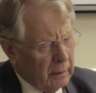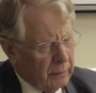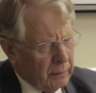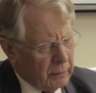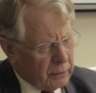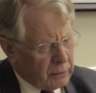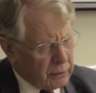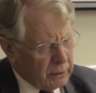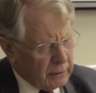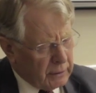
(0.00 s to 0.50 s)

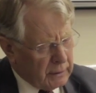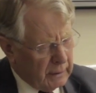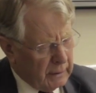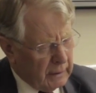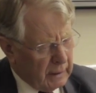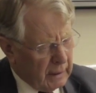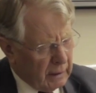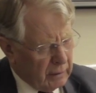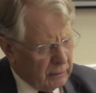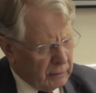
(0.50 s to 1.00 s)
the treaty
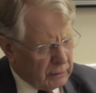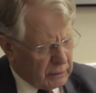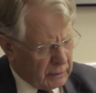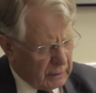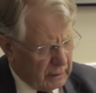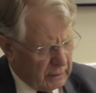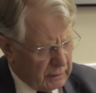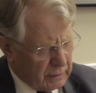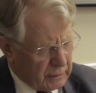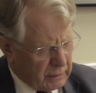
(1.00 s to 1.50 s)
now
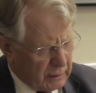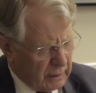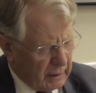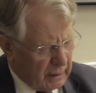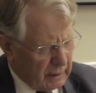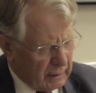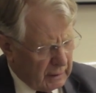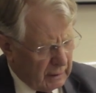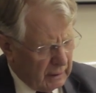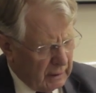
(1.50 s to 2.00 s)
says
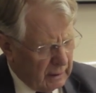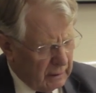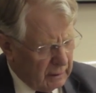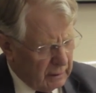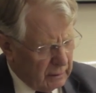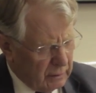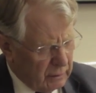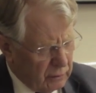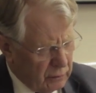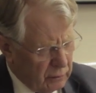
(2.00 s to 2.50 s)
that
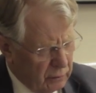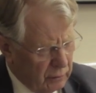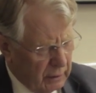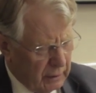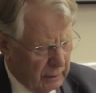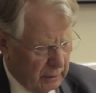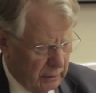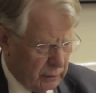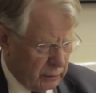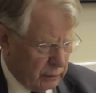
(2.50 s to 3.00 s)
in
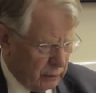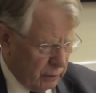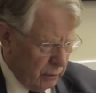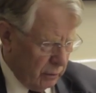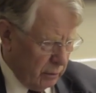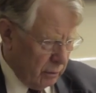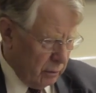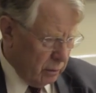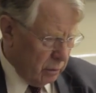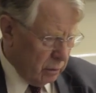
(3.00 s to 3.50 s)
doing
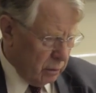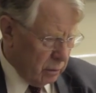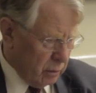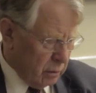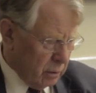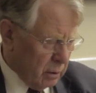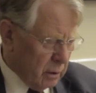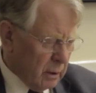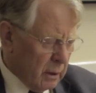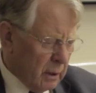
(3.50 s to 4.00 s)
so,
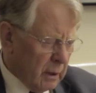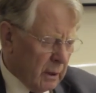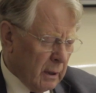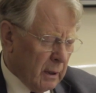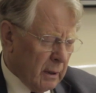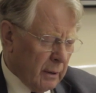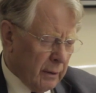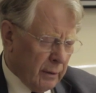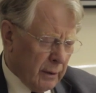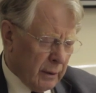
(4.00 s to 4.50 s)

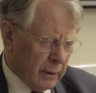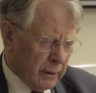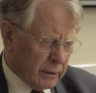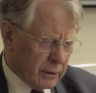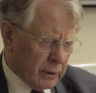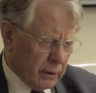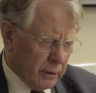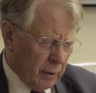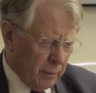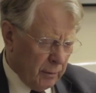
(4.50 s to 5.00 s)
there
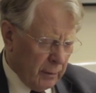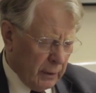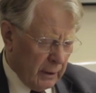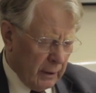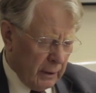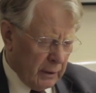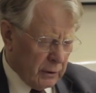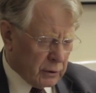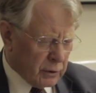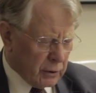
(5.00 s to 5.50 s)
is an
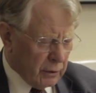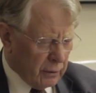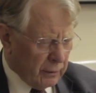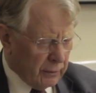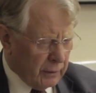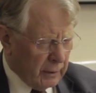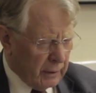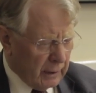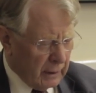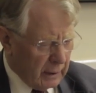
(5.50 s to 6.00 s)
obligation
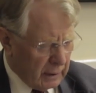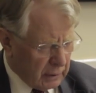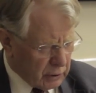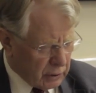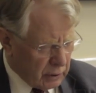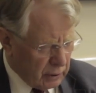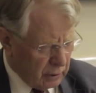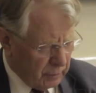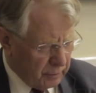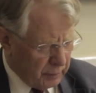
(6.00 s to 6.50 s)
on the
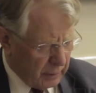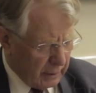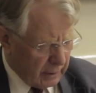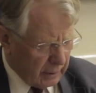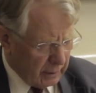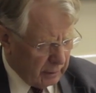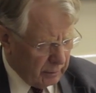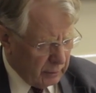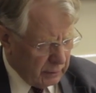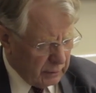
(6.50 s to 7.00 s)
national
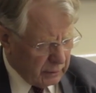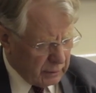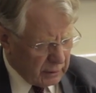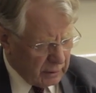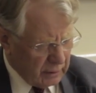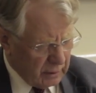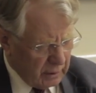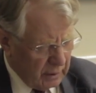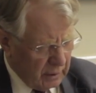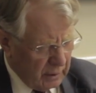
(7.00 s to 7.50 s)

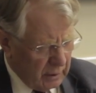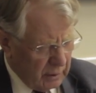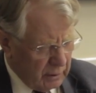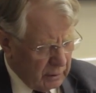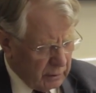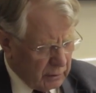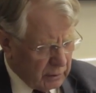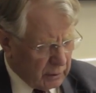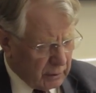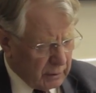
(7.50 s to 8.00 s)
parliaments
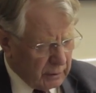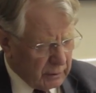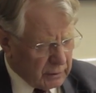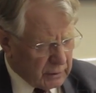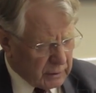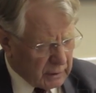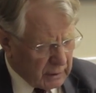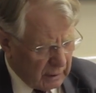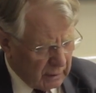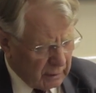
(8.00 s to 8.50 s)
to
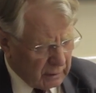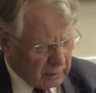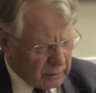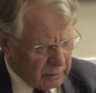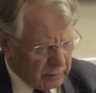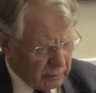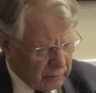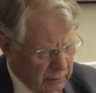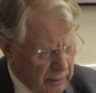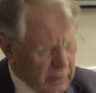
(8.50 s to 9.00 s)

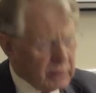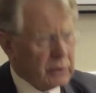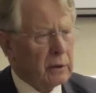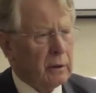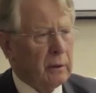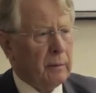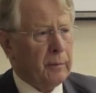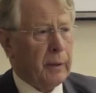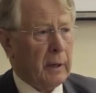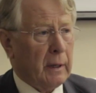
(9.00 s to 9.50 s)
consult
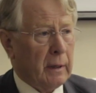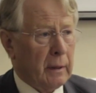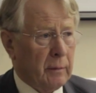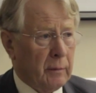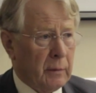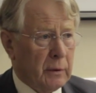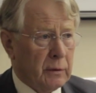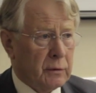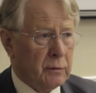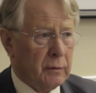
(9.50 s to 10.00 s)
regional
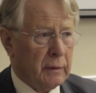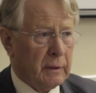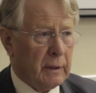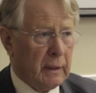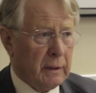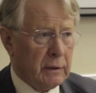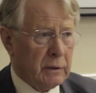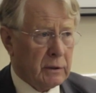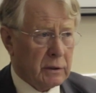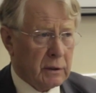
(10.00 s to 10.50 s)
parliaments with
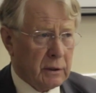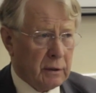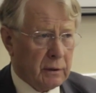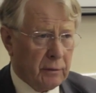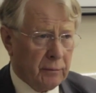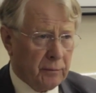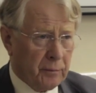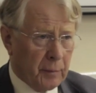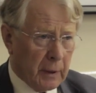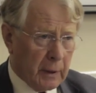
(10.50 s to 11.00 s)

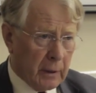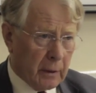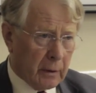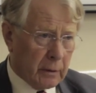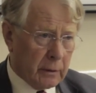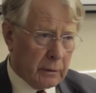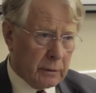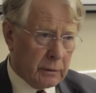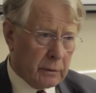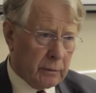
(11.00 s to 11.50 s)
legislative
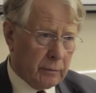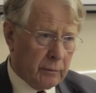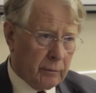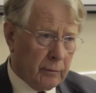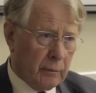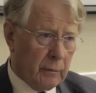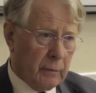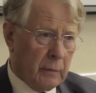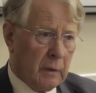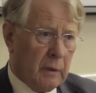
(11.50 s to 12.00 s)
powers.
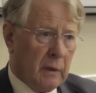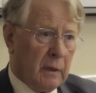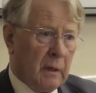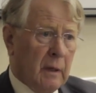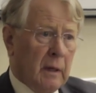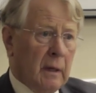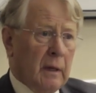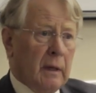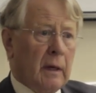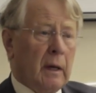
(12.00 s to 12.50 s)

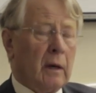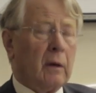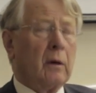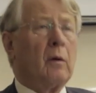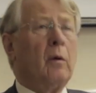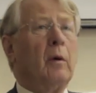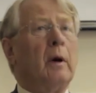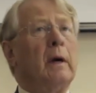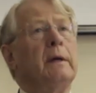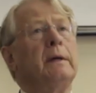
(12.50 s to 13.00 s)
Now,
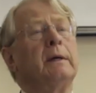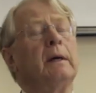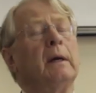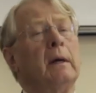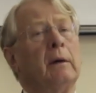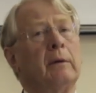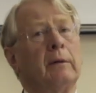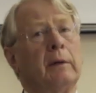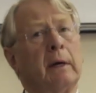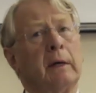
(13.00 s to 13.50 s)
quite
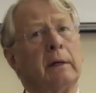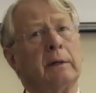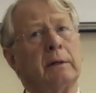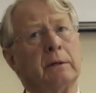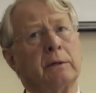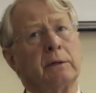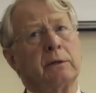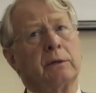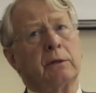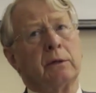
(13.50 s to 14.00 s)
how that
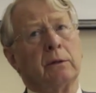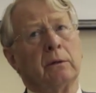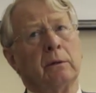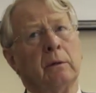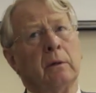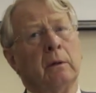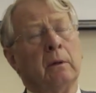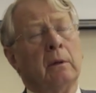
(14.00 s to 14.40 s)
is to